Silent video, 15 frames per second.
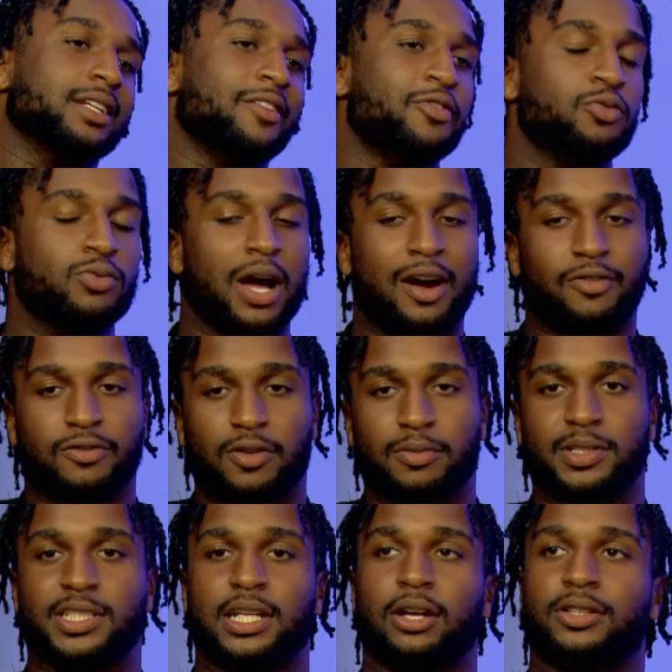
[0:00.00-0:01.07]
If you're not from the
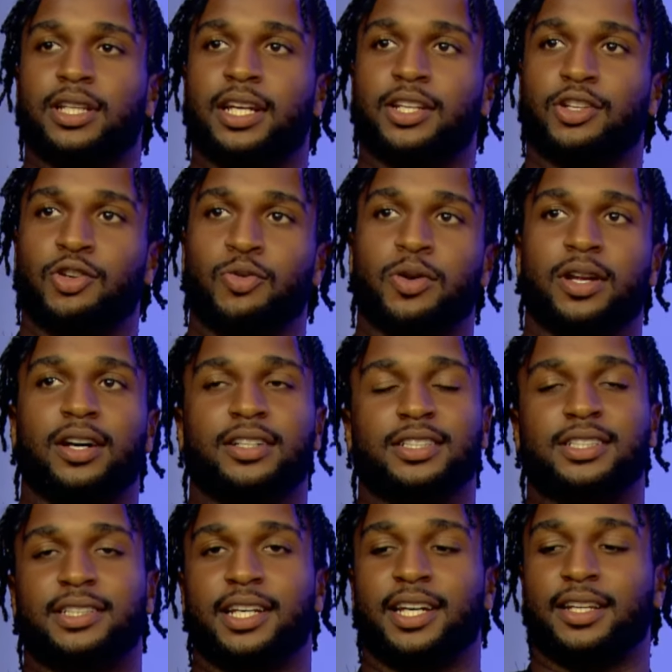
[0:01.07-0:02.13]
South End, you wouldn't
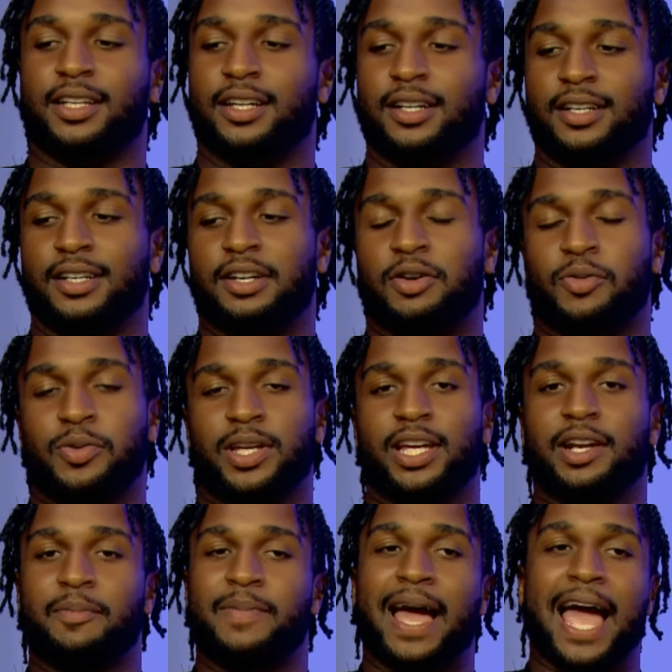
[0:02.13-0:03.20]
understand. We get
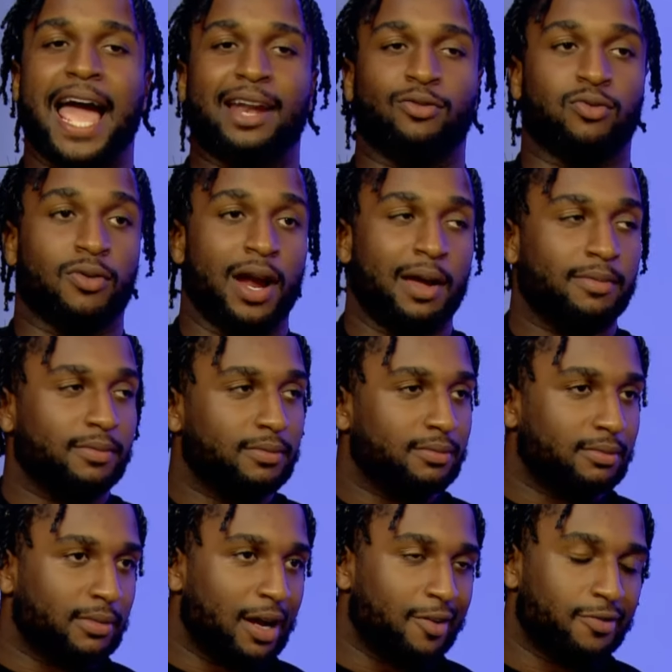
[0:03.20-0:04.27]
a bad rep,
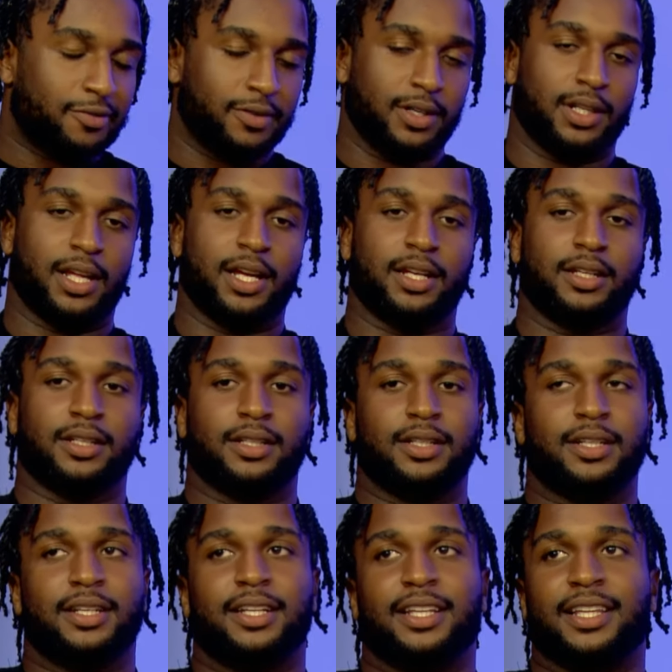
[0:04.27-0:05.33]
I feel like,
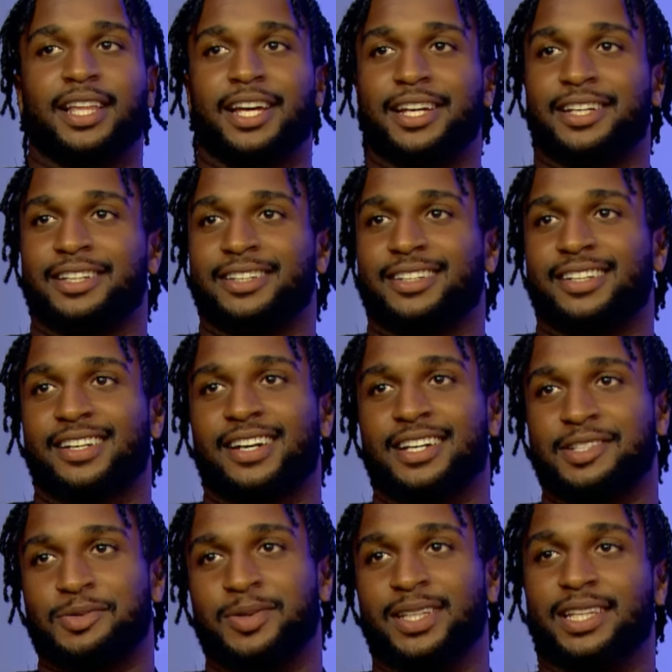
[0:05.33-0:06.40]

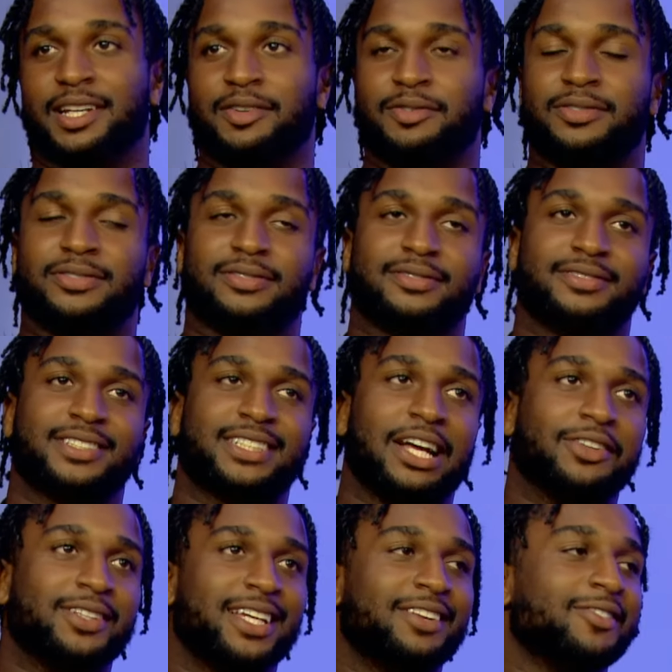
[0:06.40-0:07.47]
because we live
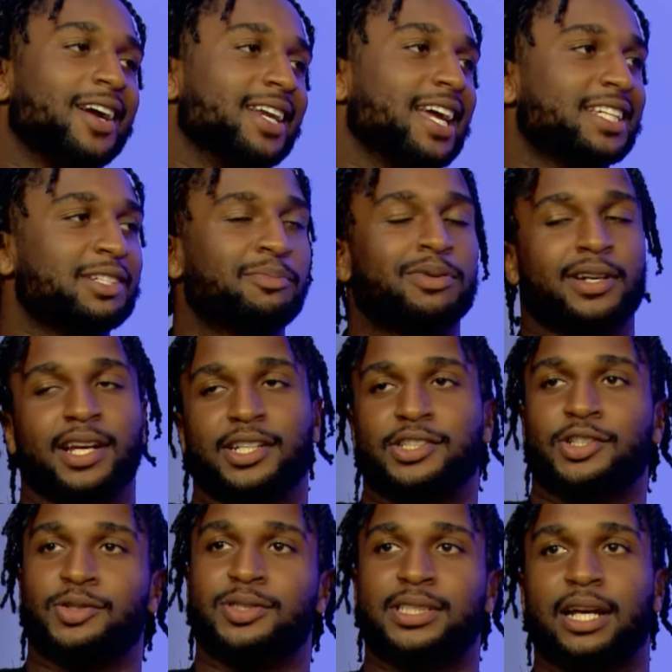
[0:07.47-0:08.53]
South End right next to
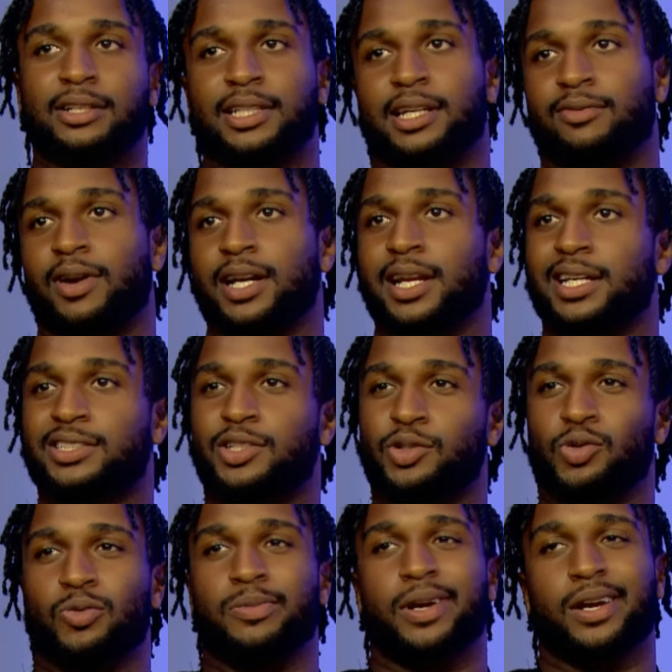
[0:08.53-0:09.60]
Prudential, South End right next to
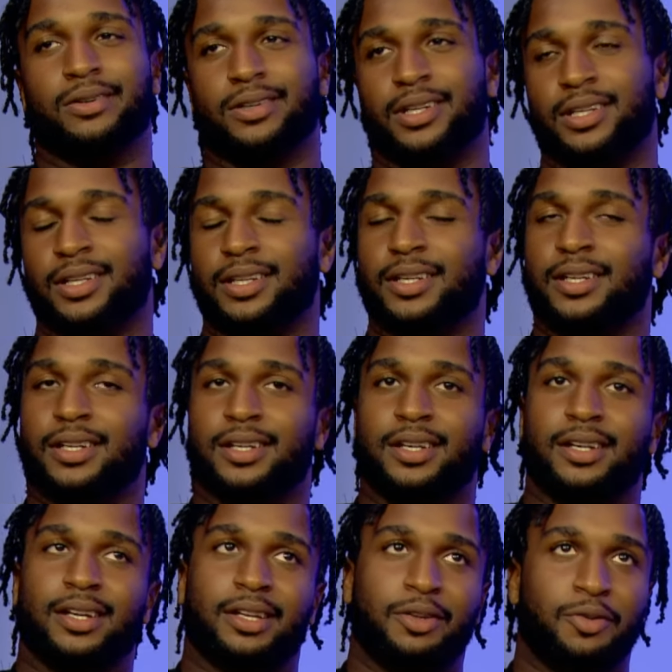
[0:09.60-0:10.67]
Newberry,
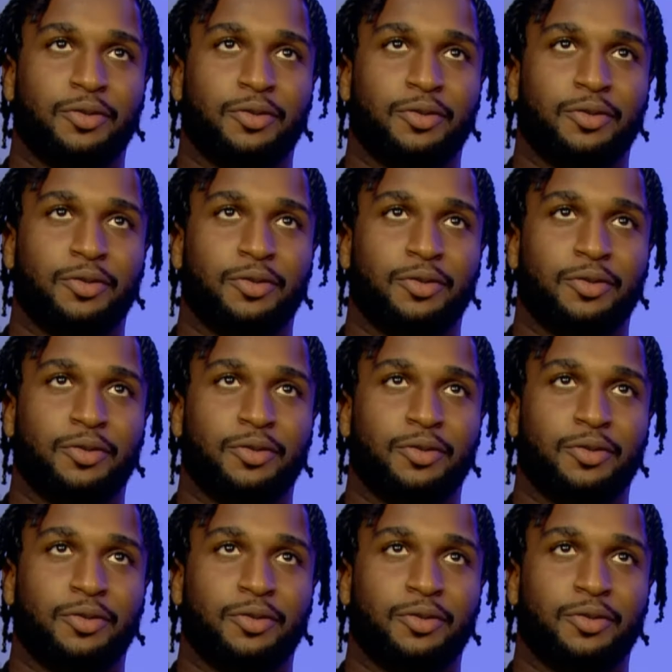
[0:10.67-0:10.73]
you